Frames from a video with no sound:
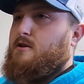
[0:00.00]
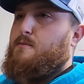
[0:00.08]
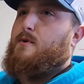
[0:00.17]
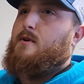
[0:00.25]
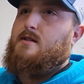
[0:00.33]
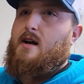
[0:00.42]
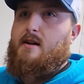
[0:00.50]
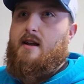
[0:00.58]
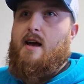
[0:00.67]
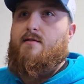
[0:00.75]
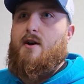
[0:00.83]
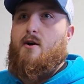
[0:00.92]
super excited to
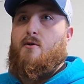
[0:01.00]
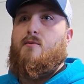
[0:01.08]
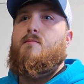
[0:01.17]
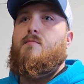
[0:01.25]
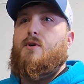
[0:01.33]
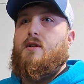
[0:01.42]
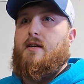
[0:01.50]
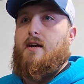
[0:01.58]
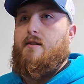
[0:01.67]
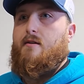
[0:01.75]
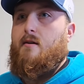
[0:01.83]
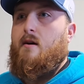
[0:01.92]
have it all put
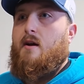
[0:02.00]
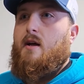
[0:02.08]
together